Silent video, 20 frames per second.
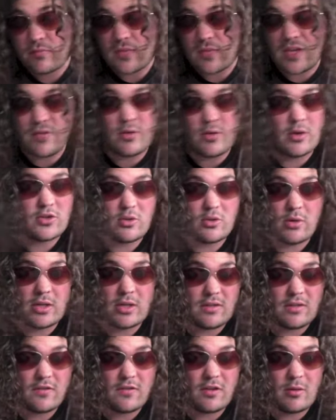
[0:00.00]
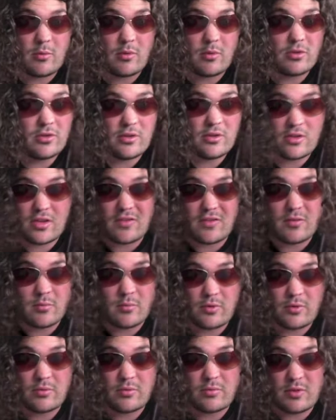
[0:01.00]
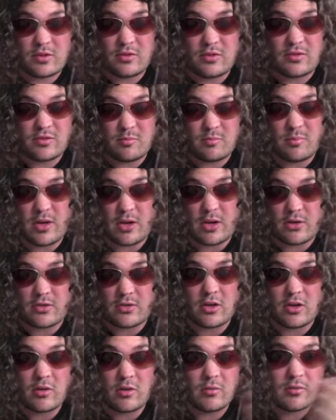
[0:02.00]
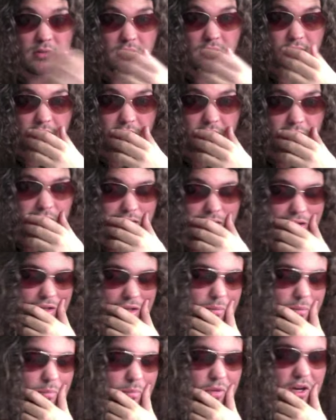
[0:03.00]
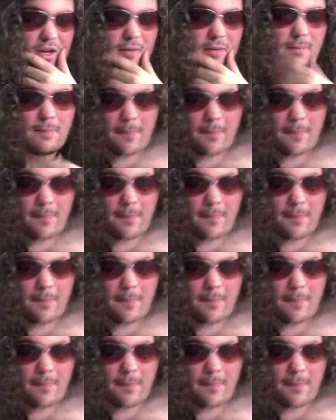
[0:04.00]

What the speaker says: Even though I don't like that film, it looks better though. But